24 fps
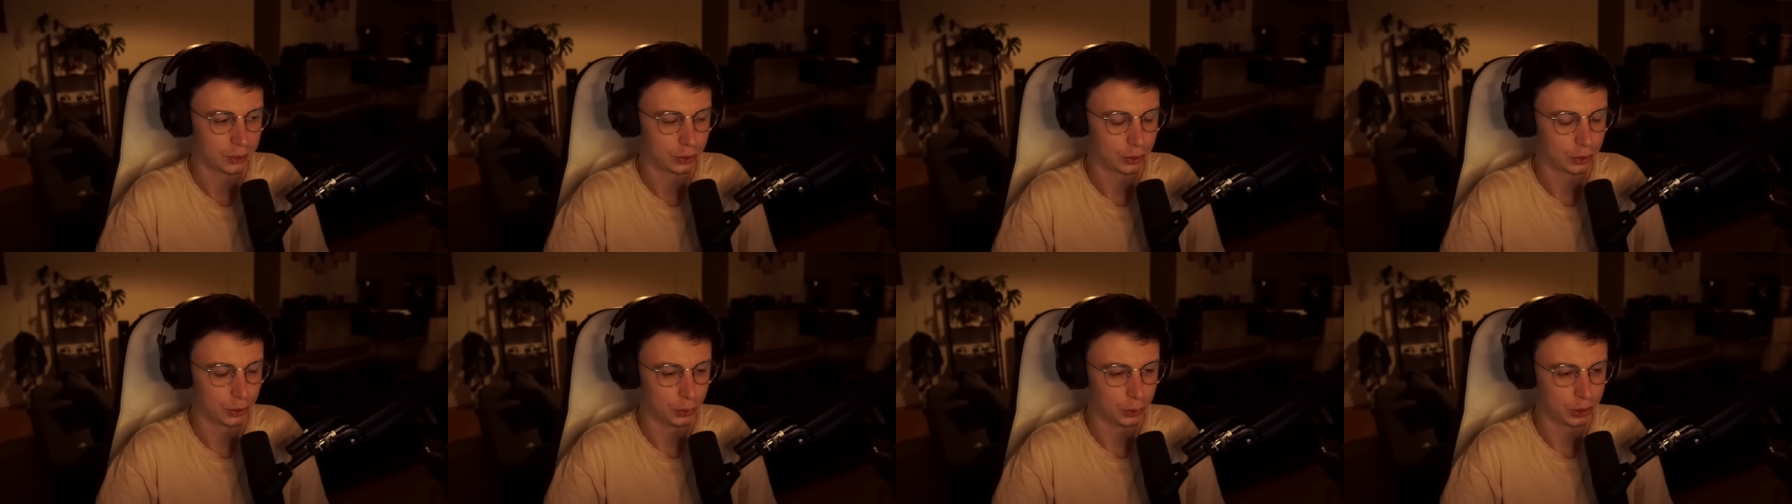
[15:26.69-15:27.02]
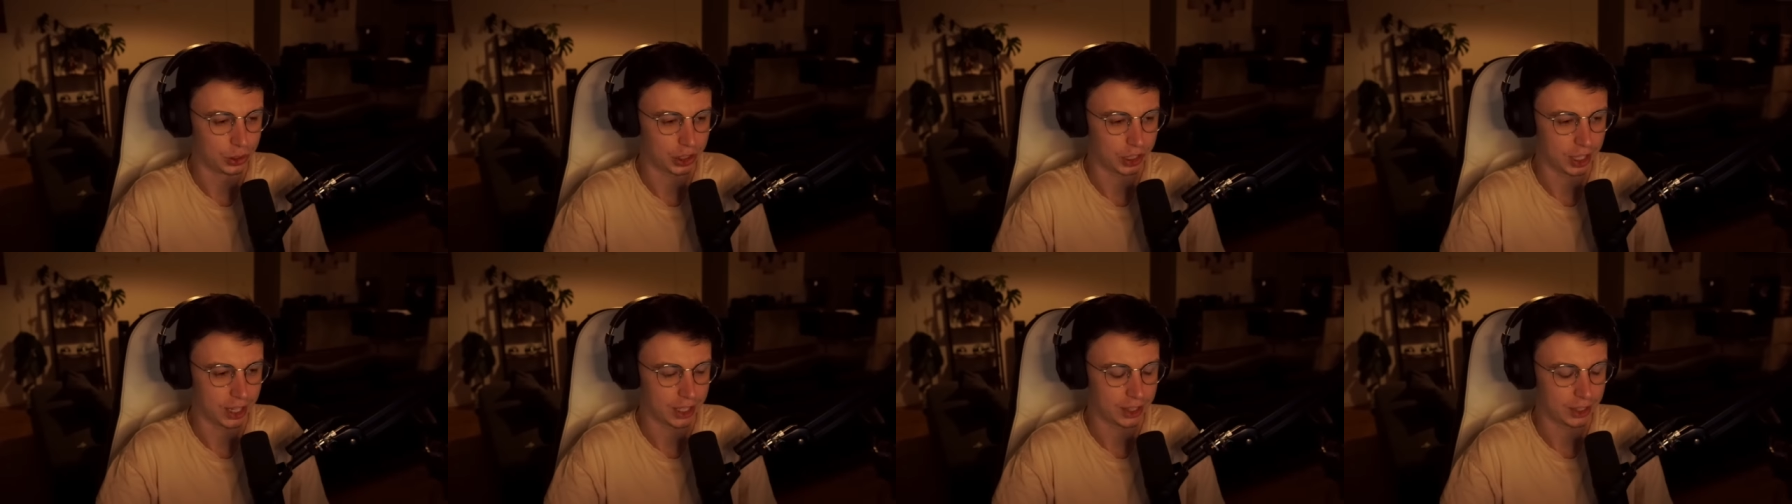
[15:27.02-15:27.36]
too
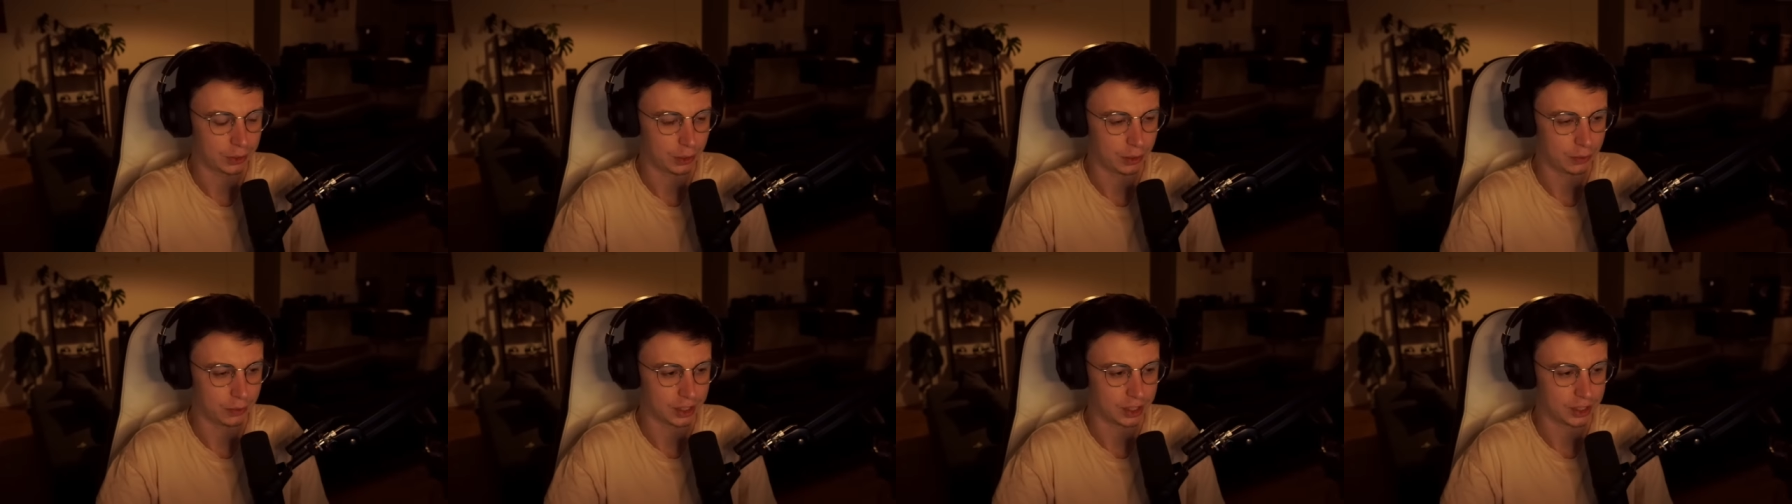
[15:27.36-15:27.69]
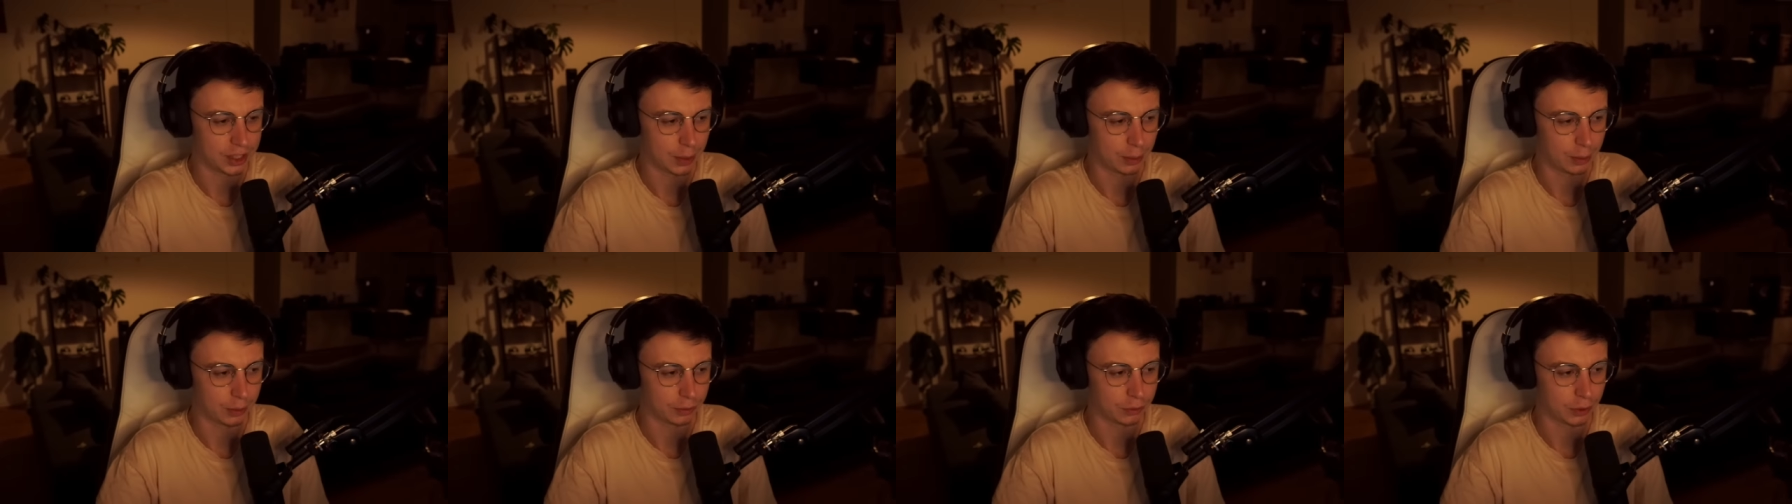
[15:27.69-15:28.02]
shy to even
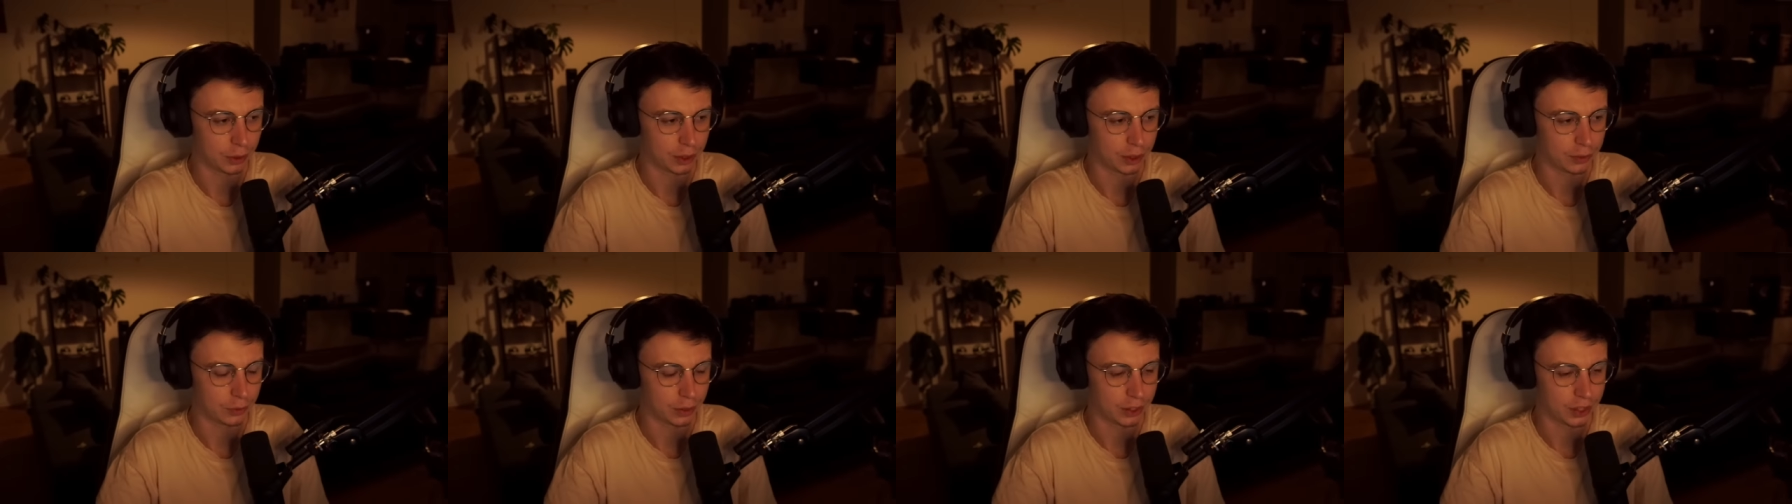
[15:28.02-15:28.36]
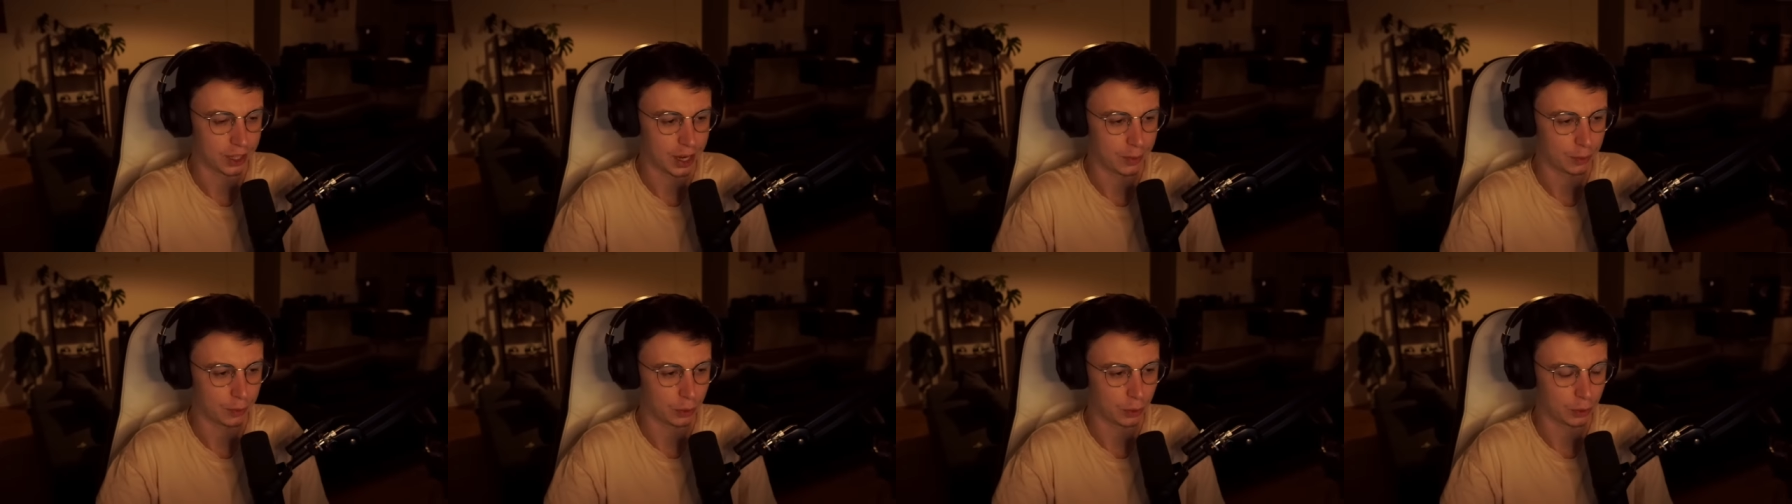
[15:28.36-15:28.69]
step in front of a
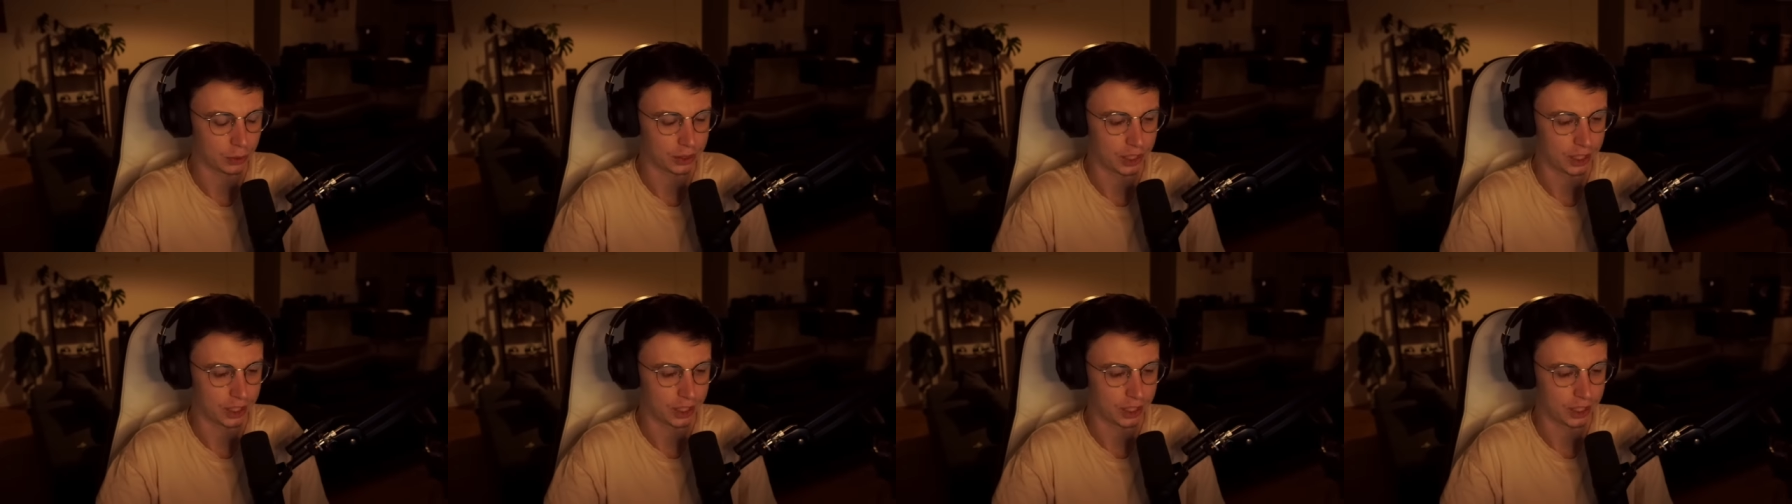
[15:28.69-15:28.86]
camera or